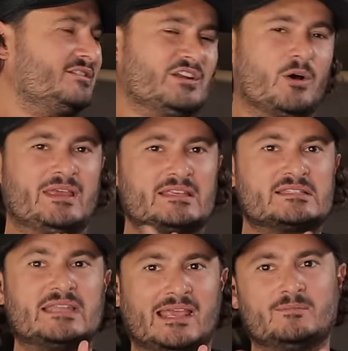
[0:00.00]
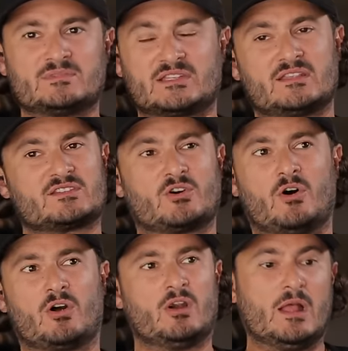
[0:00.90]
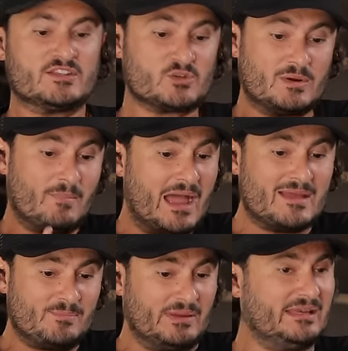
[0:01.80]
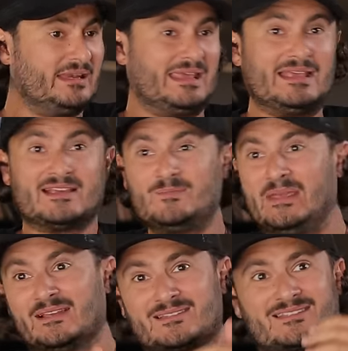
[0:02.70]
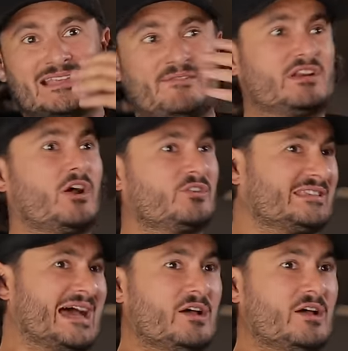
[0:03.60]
you know, his name to this car. So in my opinion, it could be a $700,000